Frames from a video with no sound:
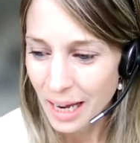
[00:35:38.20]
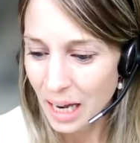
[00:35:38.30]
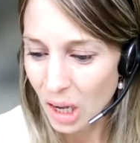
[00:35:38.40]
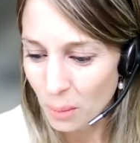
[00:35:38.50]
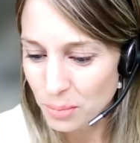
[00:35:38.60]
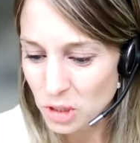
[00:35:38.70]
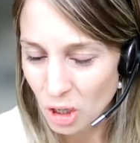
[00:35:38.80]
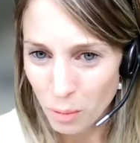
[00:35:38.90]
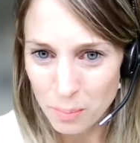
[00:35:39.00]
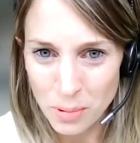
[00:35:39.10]
It helps
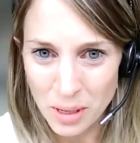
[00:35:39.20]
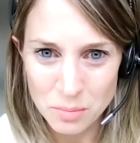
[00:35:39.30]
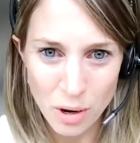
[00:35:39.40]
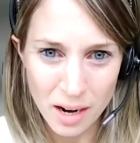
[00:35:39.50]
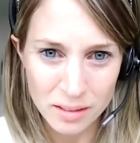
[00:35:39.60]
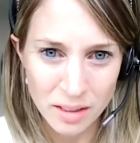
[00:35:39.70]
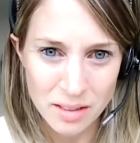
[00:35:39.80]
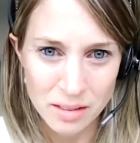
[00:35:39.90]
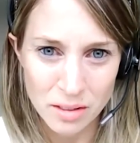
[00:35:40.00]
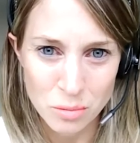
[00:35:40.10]
share what best
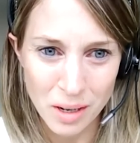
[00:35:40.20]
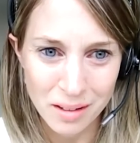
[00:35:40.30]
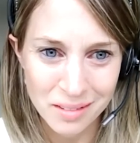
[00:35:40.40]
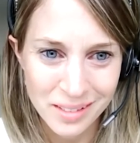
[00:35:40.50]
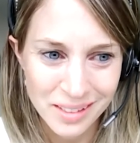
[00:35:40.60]
practices as well.